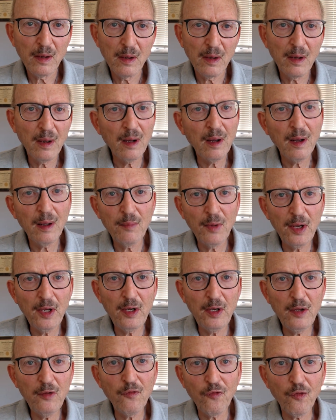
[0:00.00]
I'm
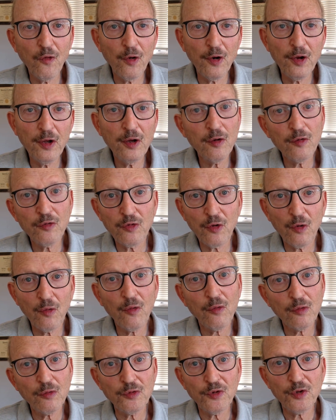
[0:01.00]
84 years
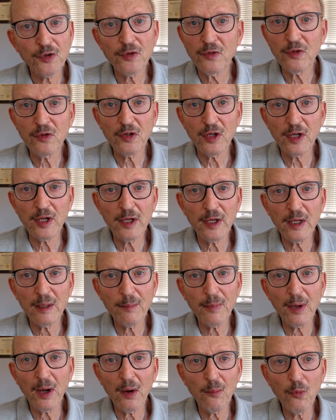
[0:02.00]
old and thinking
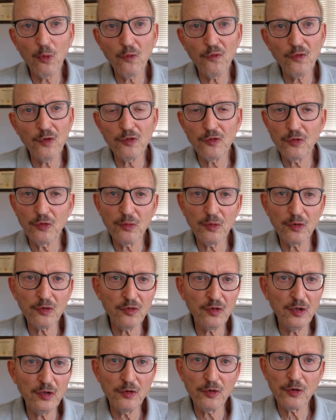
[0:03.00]
about moving to a
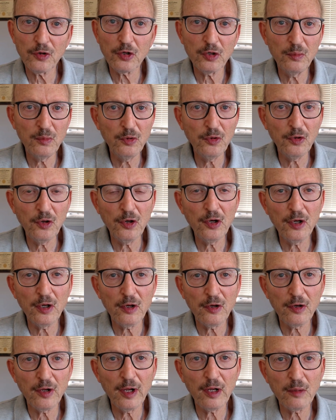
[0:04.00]
senior community
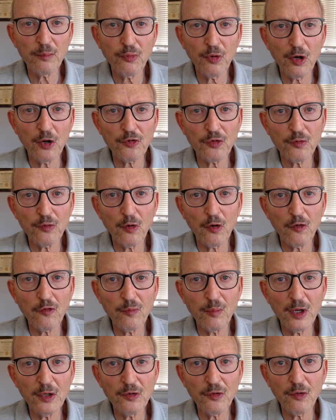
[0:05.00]
to take pressure off
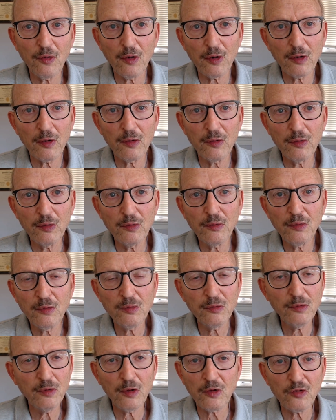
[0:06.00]
my daughter, who
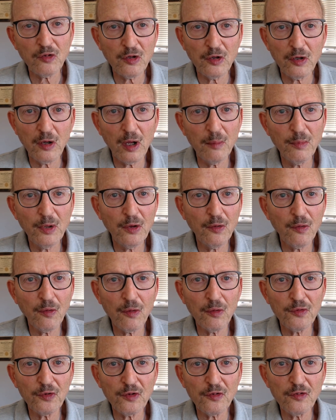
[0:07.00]
looks in on me
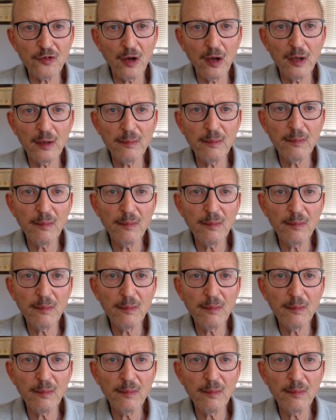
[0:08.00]
all the time.